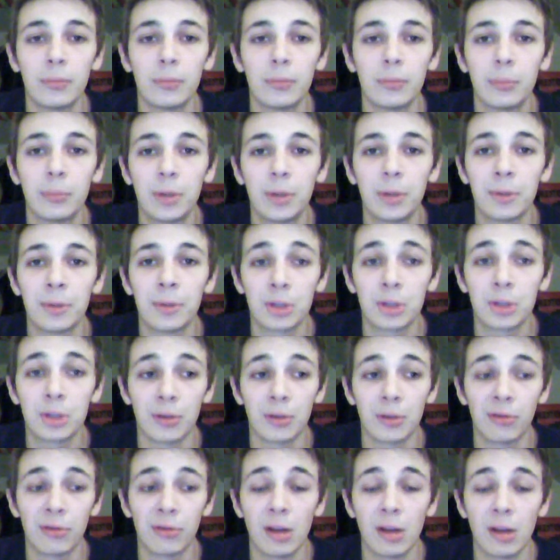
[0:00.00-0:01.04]
pretty much in
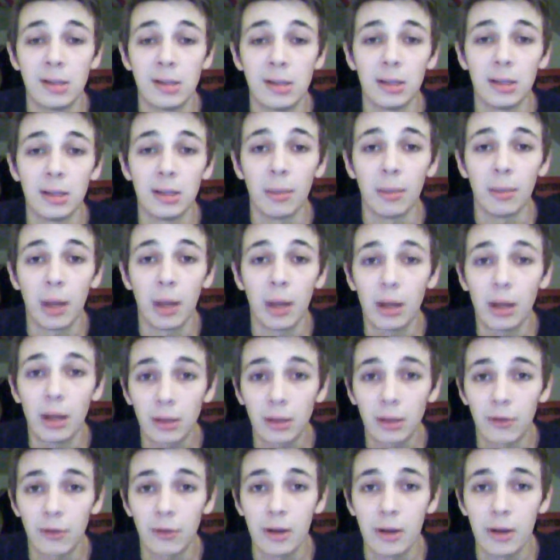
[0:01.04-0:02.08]
a frenzy, a
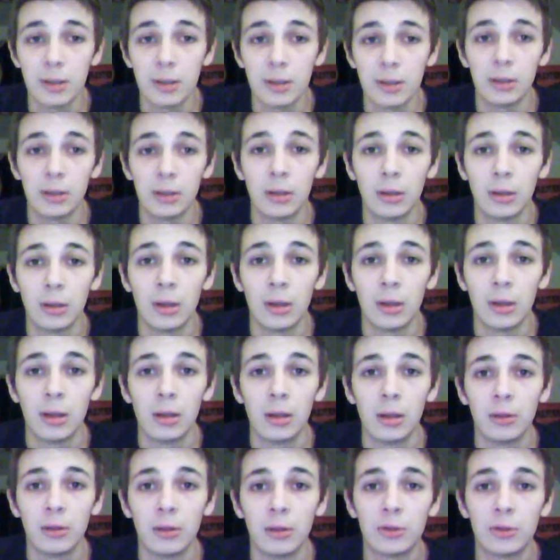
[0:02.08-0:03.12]
panic frenzy,
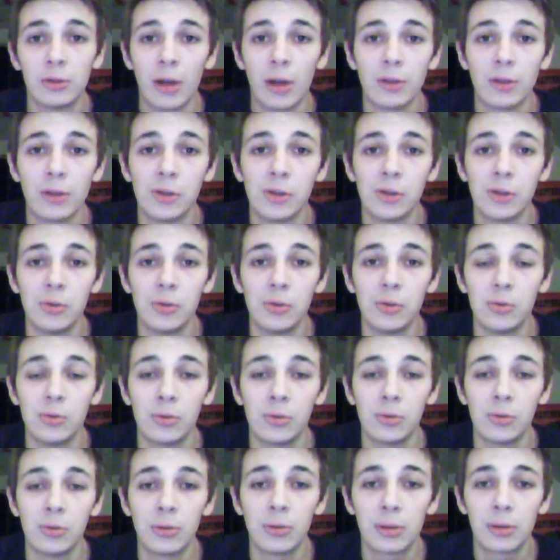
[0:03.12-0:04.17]
trying
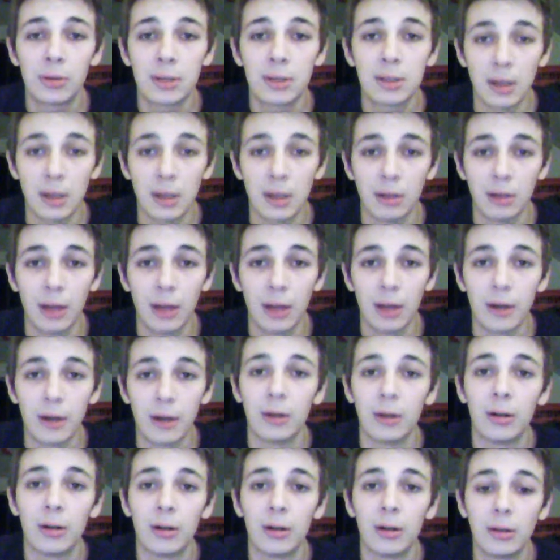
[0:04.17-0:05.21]
to send a
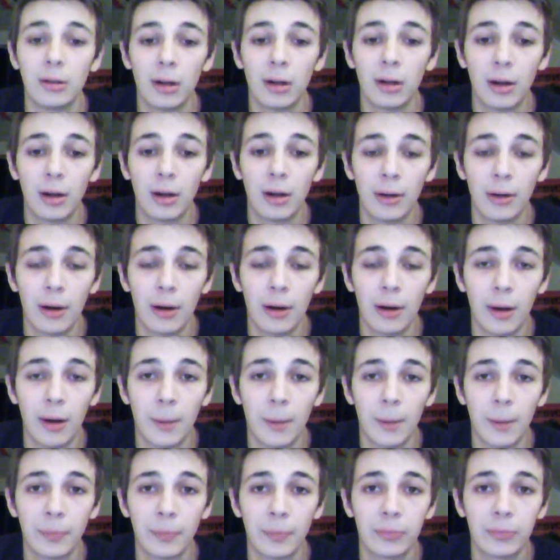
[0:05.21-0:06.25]
letter
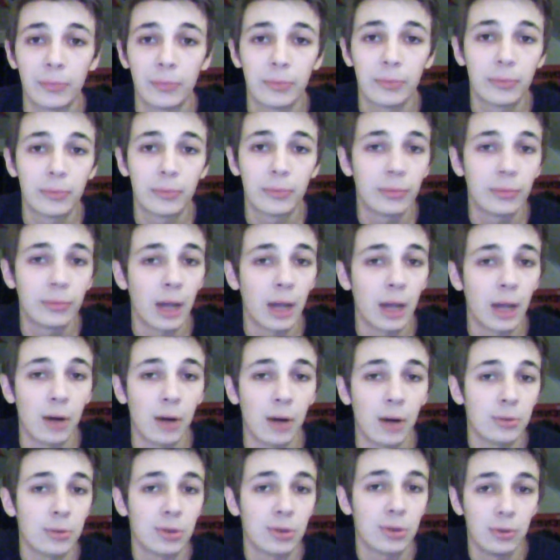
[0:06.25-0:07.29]

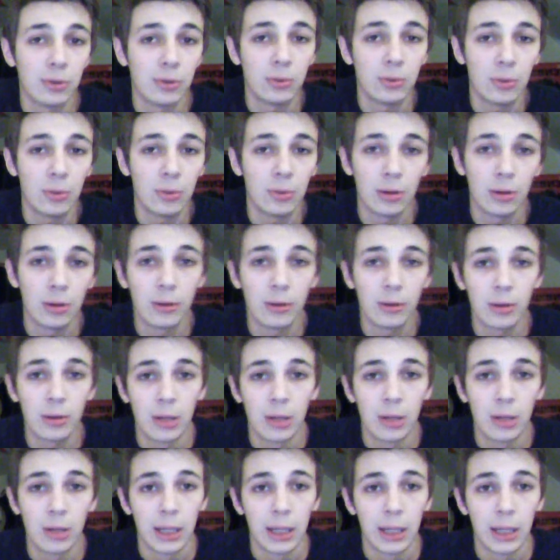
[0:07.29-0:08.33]
out to,
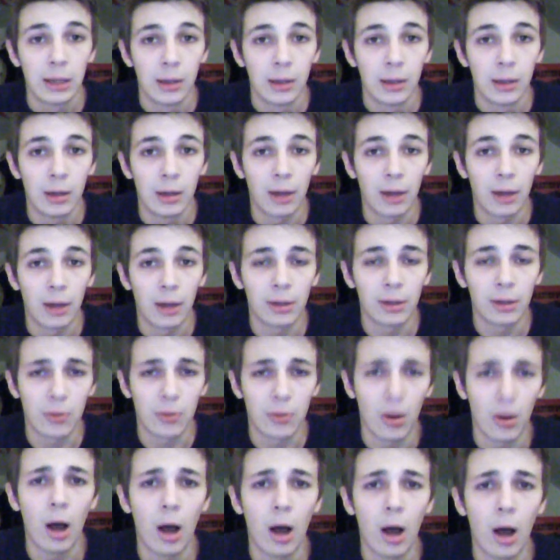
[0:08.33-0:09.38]
I think,
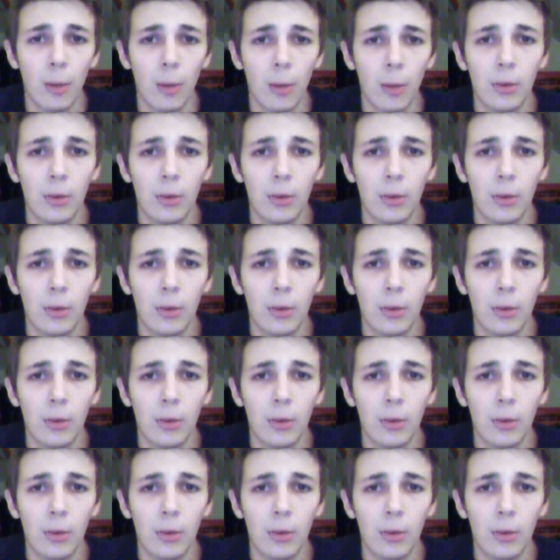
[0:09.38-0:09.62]
Robb,